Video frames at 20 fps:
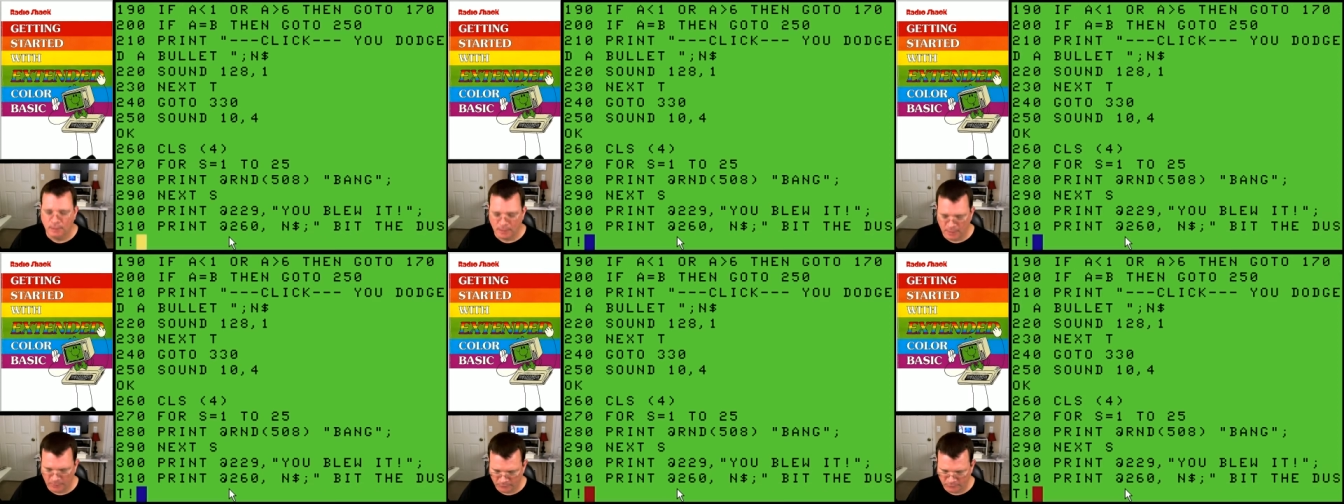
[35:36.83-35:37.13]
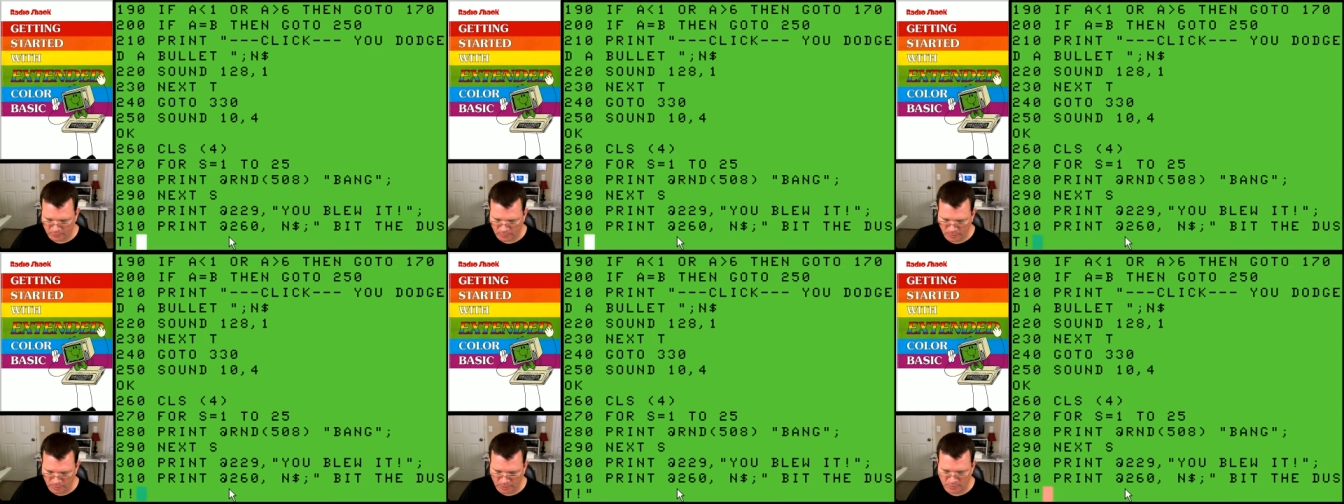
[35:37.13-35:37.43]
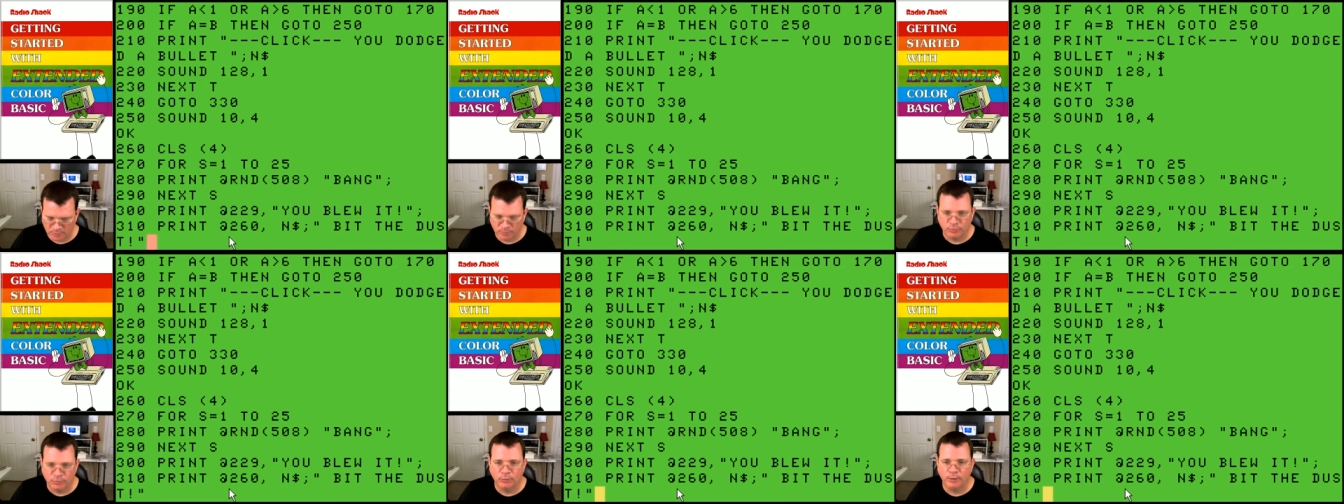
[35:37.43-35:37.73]

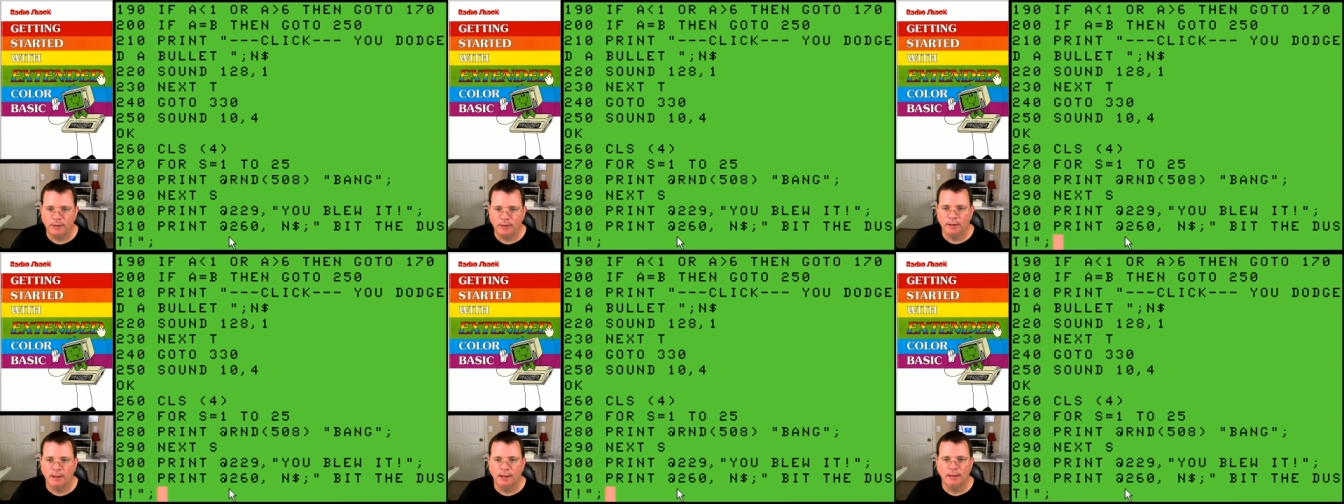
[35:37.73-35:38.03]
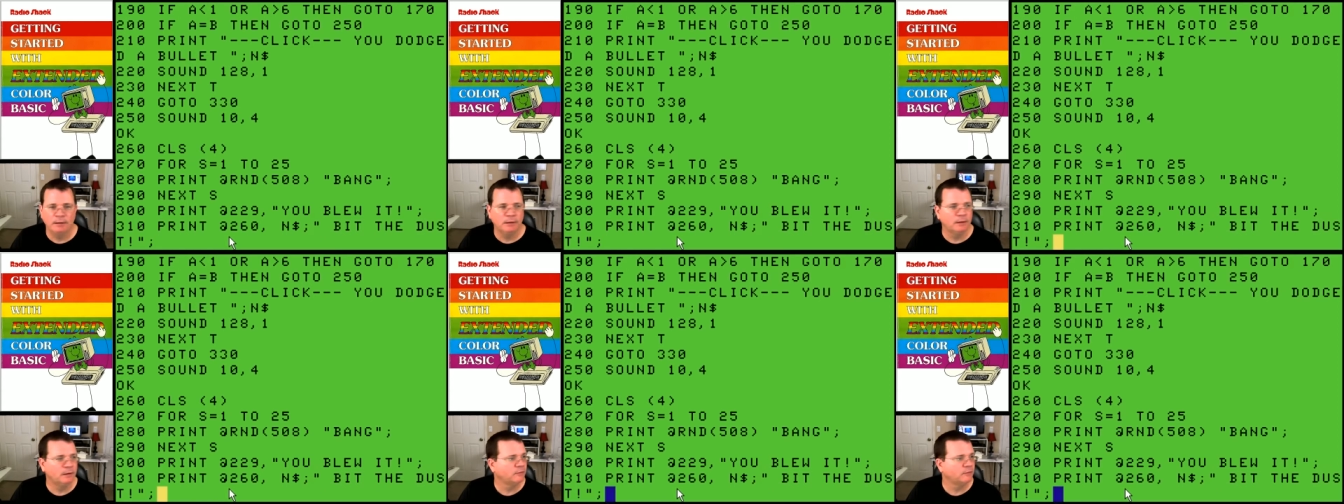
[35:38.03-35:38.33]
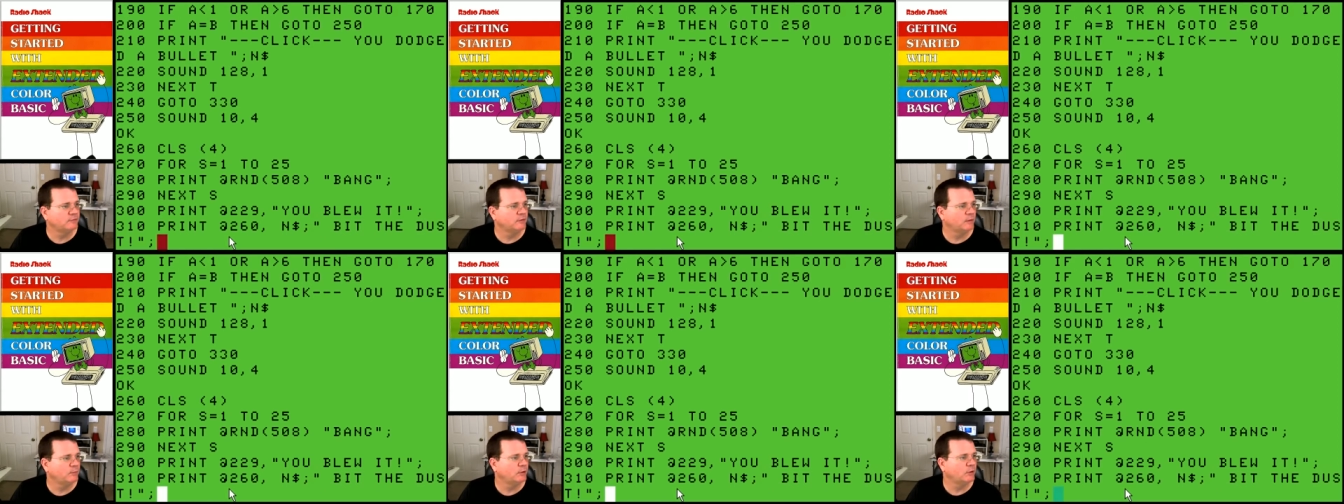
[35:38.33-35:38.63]
exclamation point, end it in
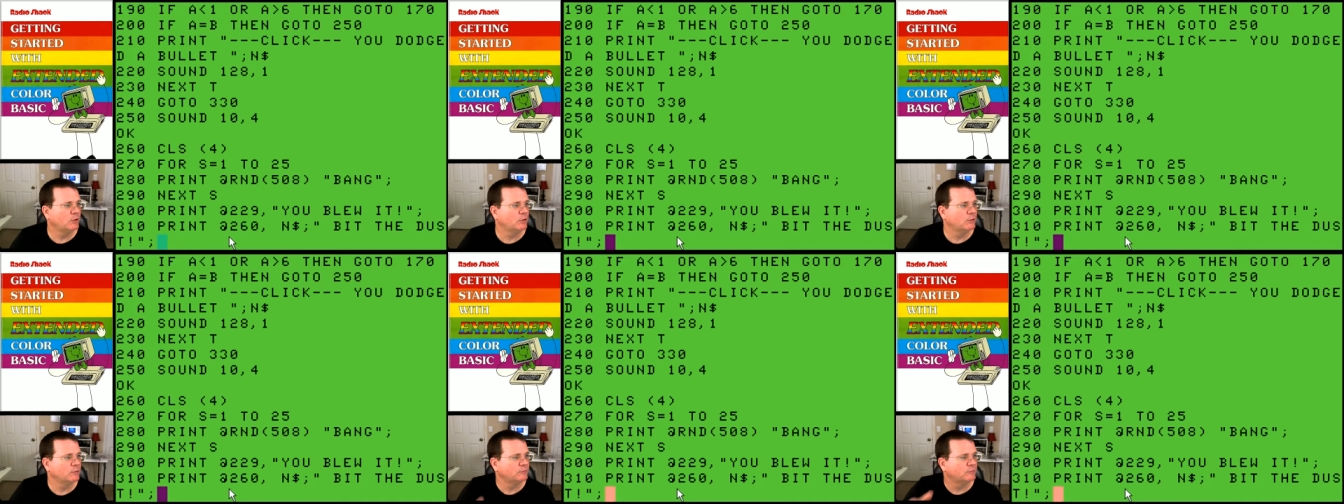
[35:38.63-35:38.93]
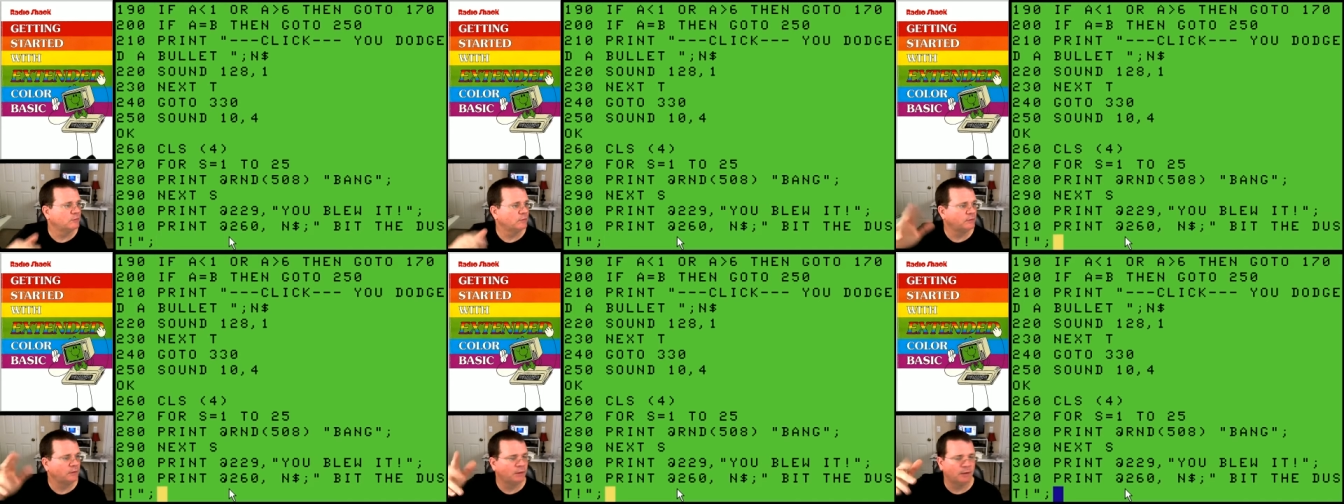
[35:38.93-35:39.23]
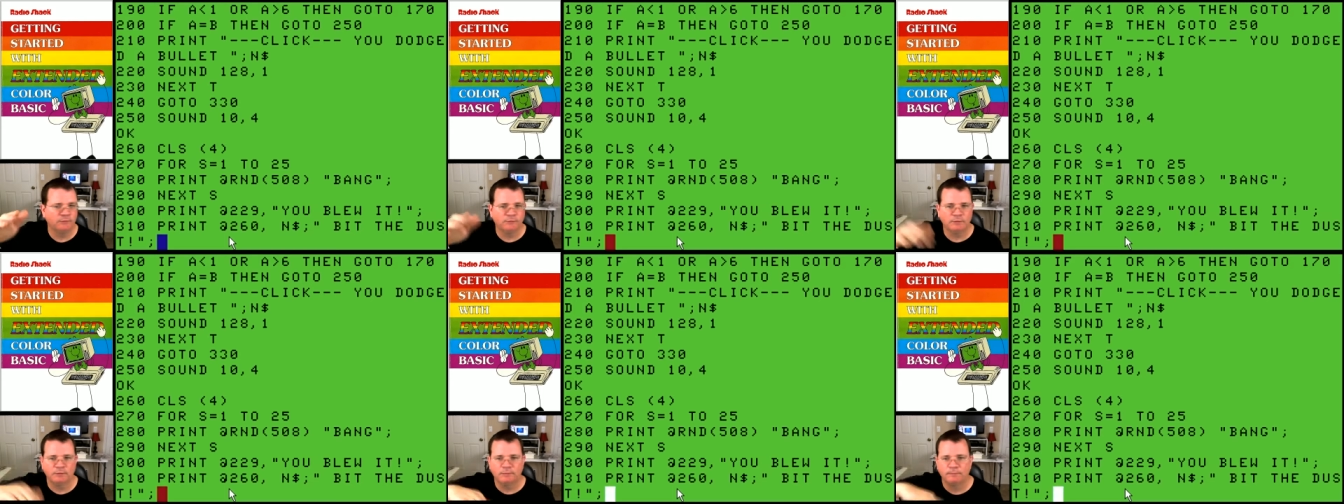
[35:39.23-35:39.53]
a semicolon so it
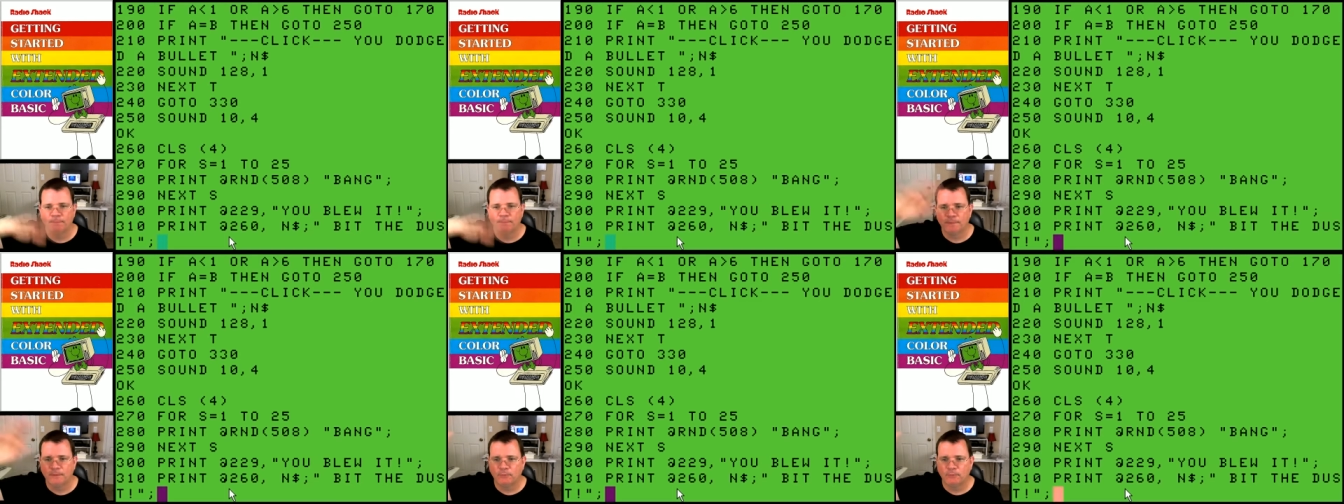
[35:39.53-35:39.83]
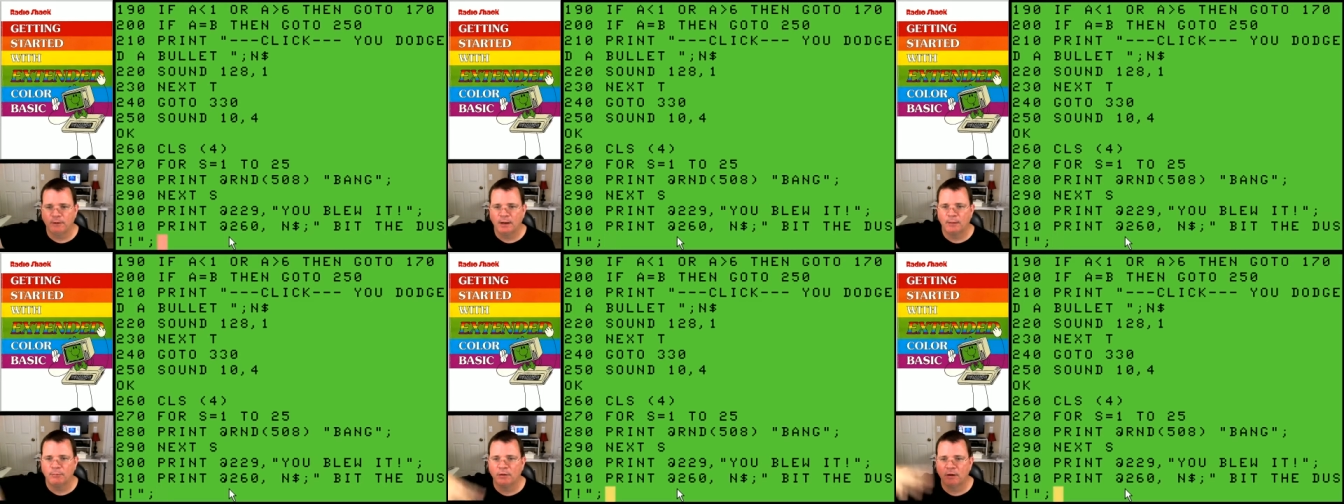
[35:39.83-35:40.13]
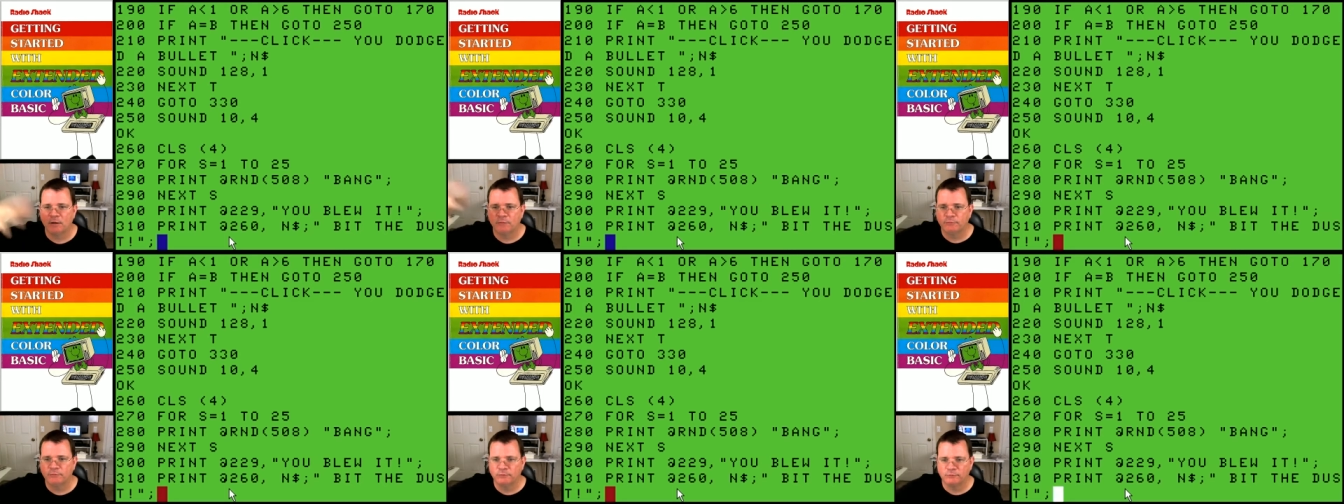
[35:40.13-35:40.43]
doesn't wrap
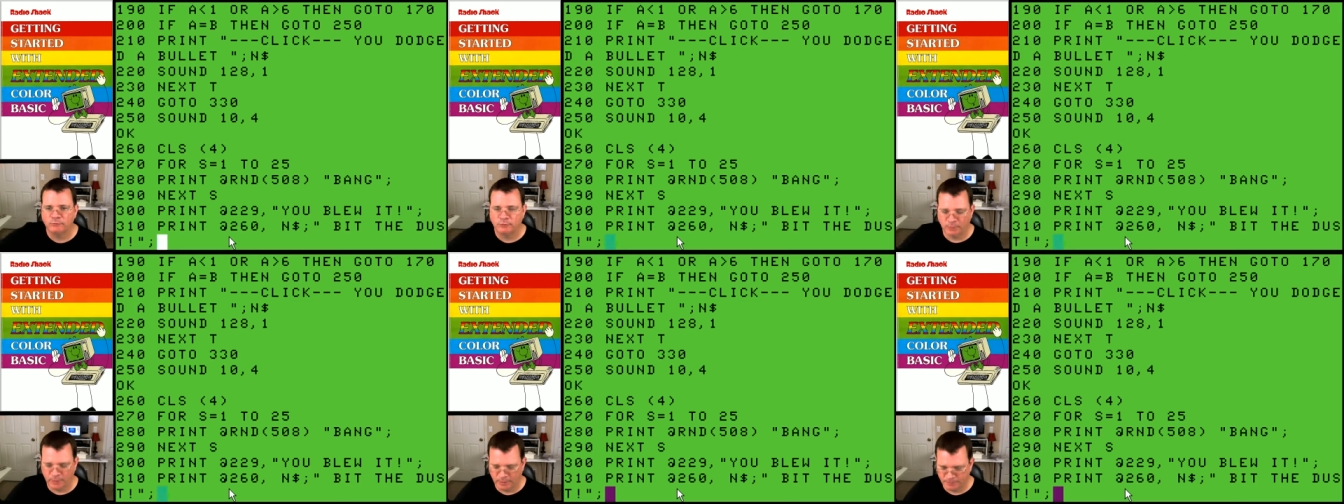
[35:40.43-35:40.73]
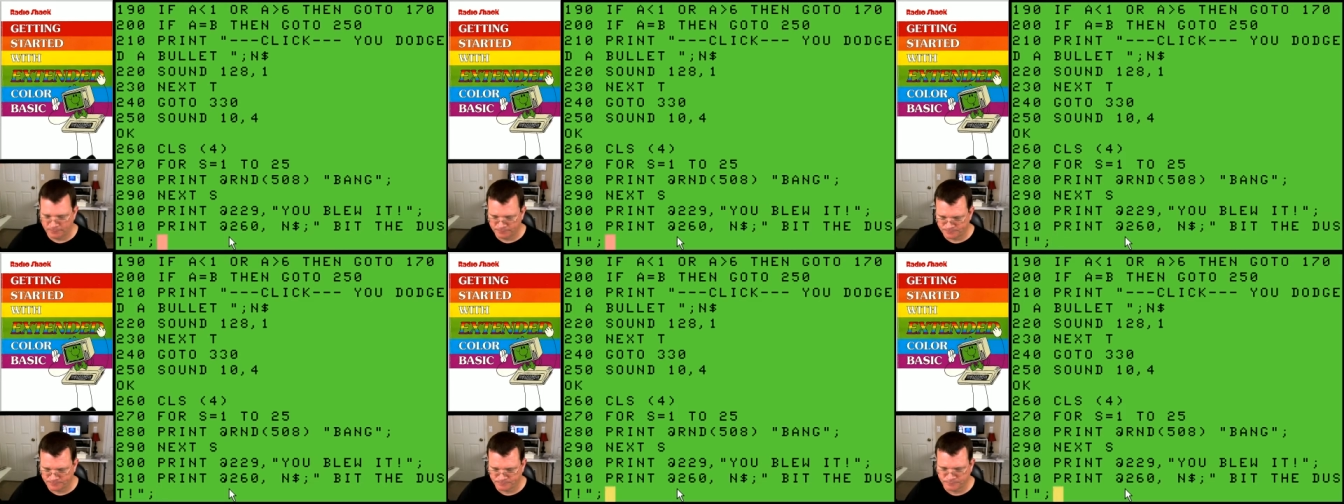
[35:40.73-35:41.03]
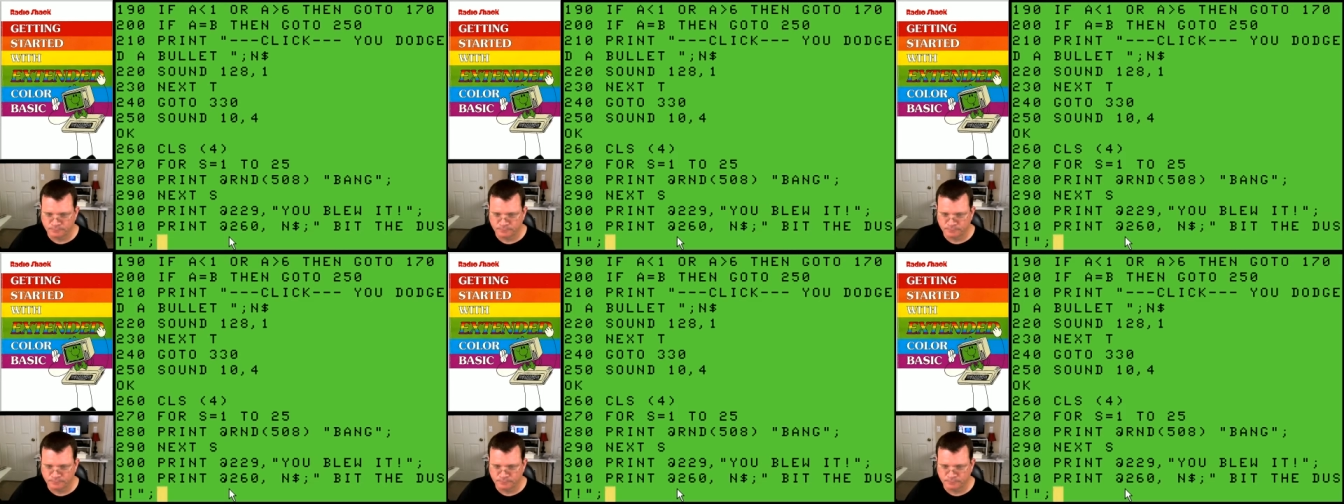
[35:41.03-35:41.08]
off the screen,